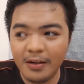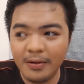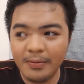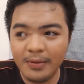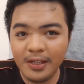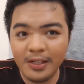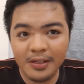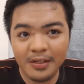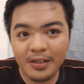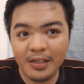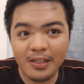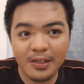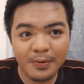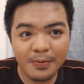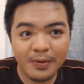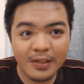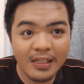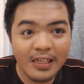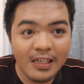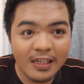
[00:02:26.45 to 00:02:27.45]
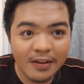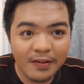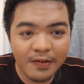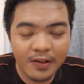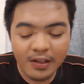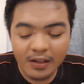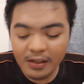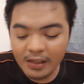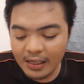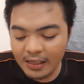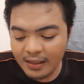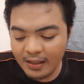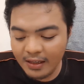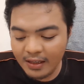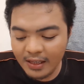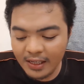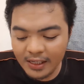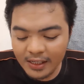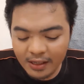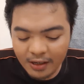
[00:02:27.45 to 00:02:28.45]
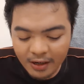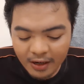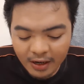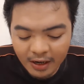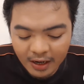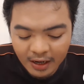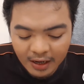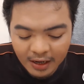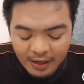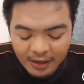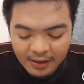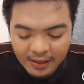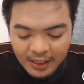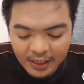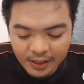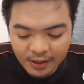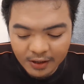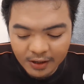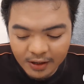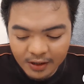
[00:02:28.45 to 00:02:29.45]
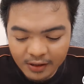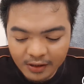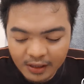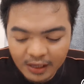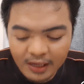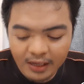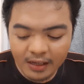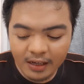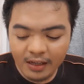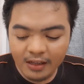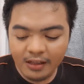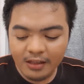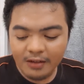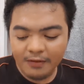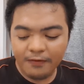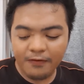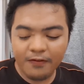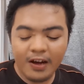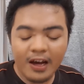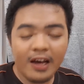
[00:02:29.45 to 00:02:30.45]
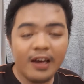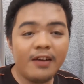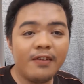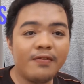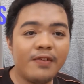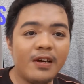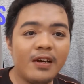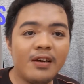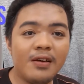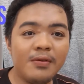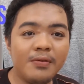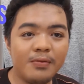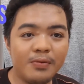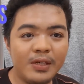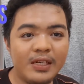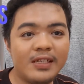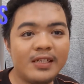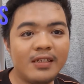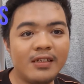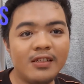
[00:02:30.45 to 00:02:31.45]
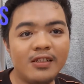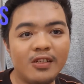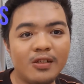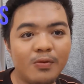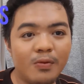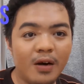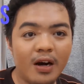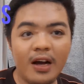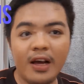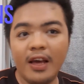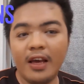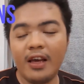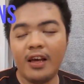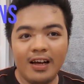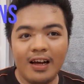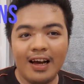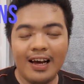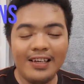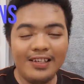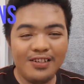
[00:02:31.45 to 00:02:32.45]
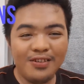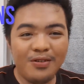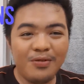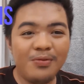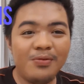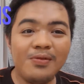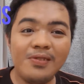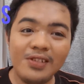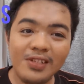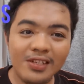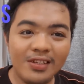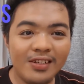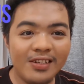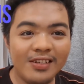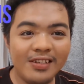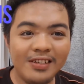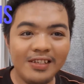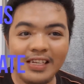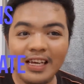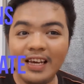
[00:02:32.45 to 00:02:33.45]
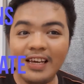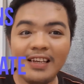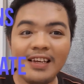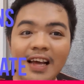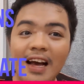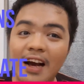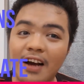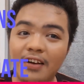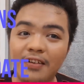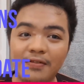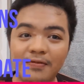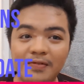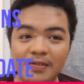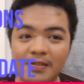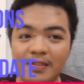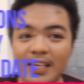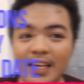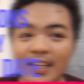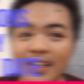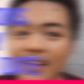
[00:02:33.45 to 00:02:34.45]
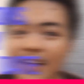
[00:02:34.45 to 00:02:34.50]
It's really difficult, and these are like the five reasons why I don't date out of dating